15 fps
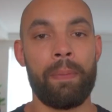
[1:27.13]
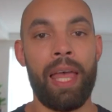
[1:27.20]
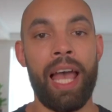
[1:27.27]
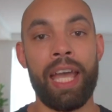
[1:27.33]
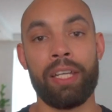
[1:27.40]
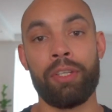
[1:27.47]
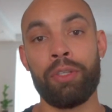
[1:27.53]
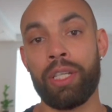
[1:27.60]

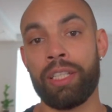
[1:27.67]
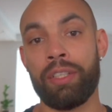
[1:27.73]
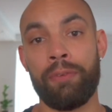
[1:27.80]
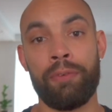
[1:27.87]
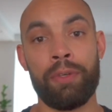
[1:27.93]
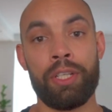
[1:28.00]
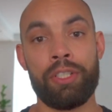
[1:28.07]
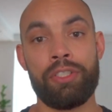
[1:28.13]
I'd look at the
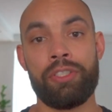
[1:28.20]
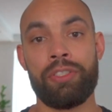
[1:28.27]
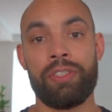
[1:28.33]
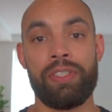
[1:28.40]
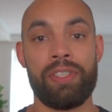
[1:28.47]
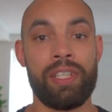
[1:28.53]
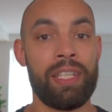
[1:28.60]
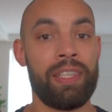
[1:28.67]
footage,
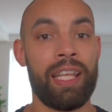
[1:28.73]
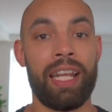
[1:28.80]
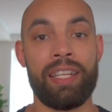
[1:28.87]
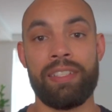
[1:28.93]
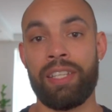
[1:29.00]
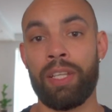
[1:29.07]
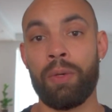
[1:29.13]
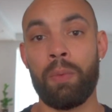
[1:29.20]
see that I
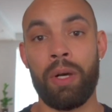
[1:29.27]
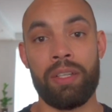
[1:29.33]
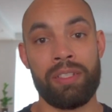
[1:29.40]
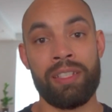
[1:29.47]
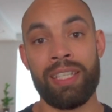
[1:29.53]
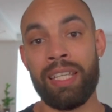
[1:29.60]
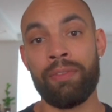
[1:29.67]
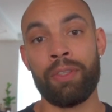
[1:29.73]
still
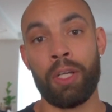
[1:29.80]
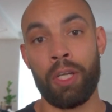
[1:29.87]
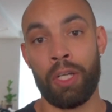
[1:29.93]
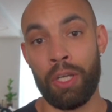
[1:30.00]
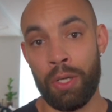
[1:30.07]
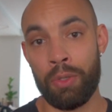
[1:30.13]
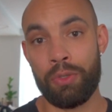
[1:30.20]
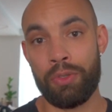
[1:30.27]
wasn't even
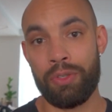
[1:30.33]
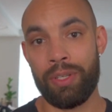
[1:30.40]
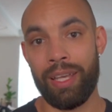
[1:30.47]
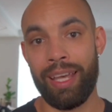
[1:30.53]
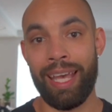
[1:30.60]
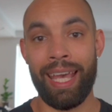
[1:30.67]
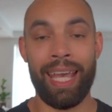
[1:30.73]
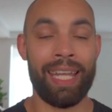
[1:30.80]
close,
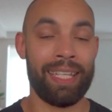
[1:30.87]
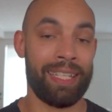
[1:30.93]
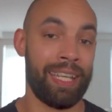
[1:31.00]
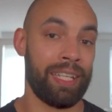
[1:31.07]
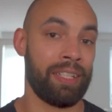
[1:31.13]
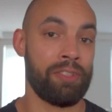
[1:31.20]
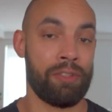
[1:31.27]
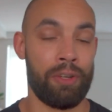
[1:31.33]
and
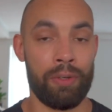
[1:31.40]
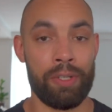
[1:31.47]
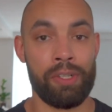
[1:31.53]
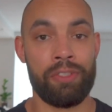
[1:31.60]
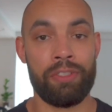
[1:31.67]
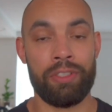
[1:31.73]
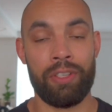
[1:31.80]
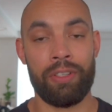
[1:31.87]
get discouraged.